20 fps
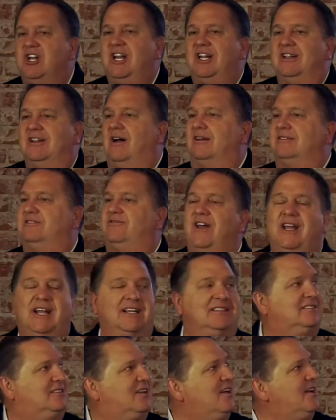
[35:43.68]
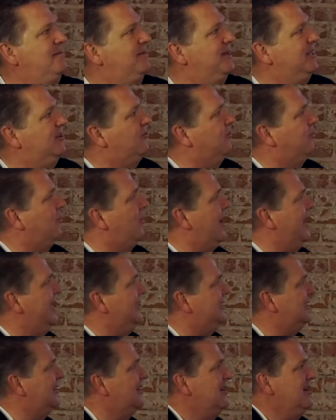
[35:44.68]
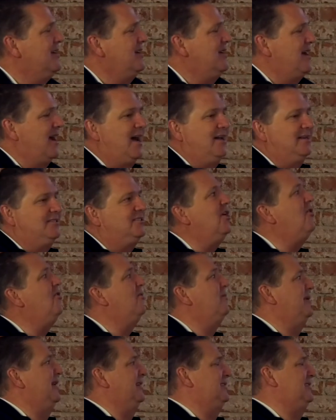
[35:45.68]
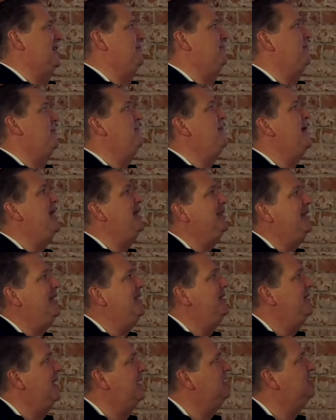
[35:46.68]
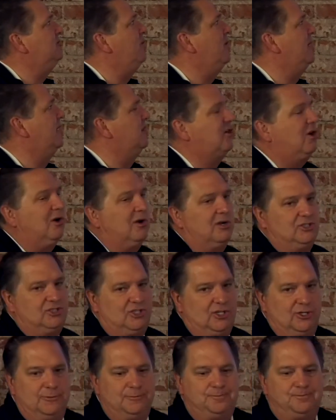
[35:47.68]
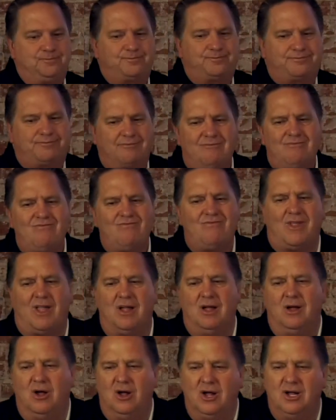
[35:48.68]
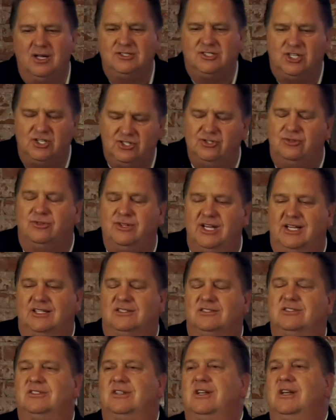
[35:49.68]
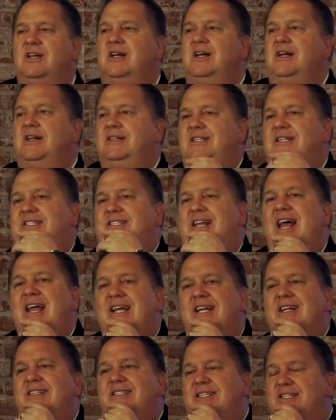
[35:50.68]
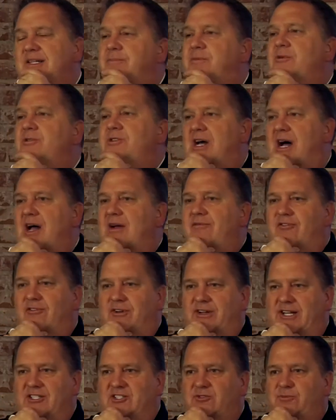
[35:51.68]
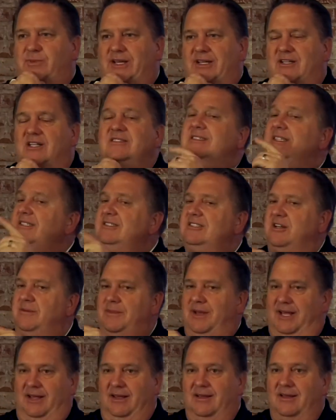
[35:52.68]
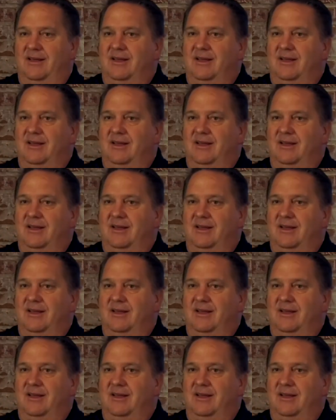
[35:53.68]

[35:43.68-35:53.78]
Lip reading: in Las Vegas. It's going to be great. Don't miss it. But mainly, I just want to encourage you to do this, to take a deeper dive for eXp. Because listen to me.